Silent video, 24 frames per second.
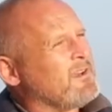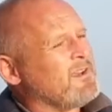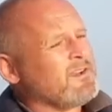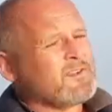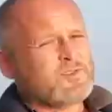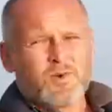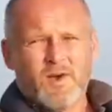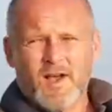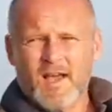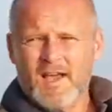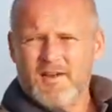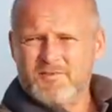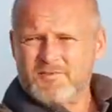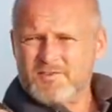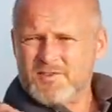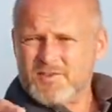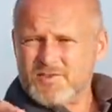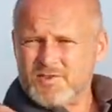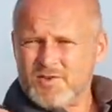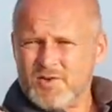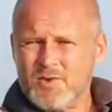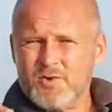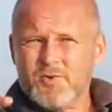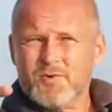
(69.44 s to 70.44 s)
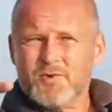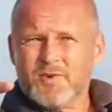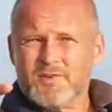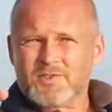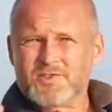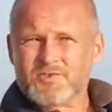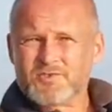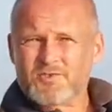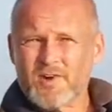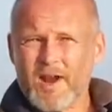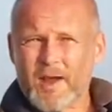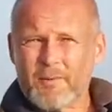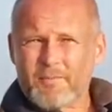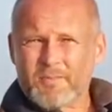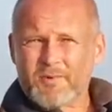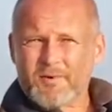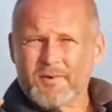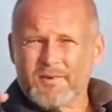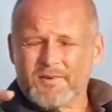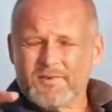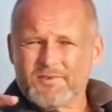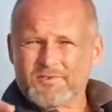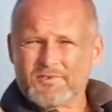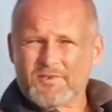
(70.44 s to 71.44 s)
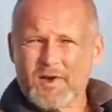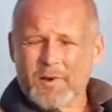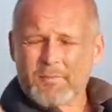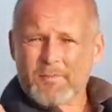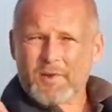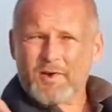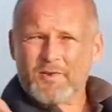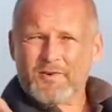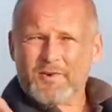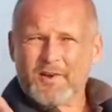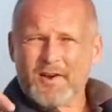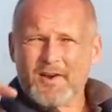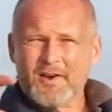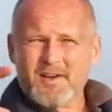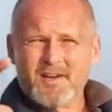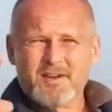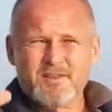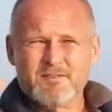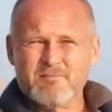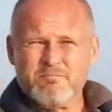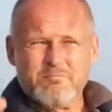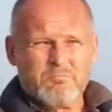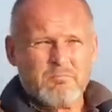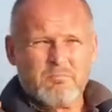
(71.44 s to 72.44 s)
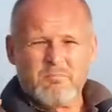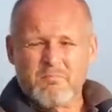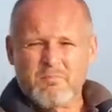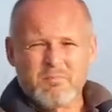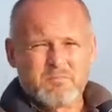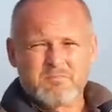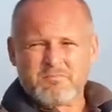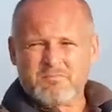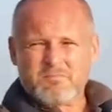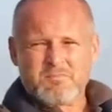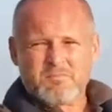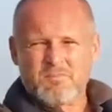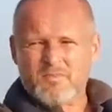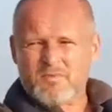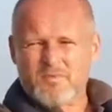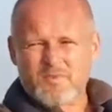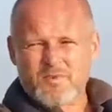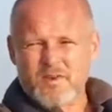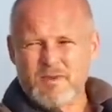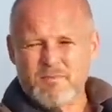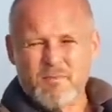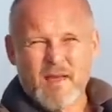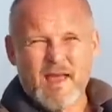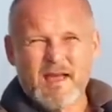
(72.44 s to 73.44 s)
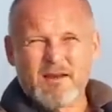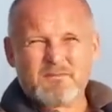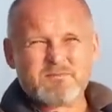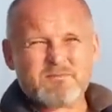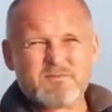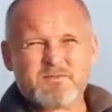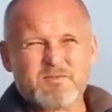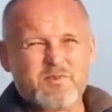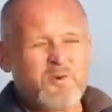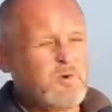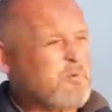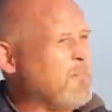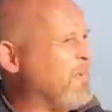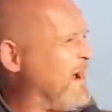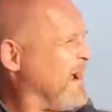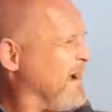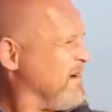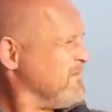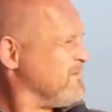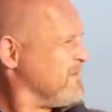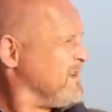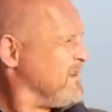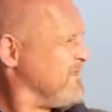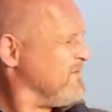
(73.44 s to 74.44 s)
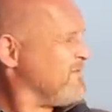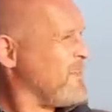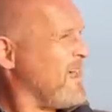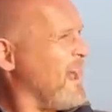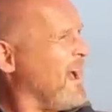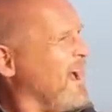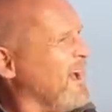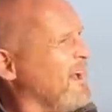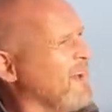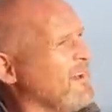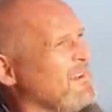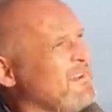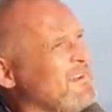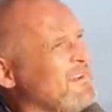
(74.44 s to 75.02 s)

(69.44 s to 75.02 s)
So I have just caught a strap conger, £3, £4 if that.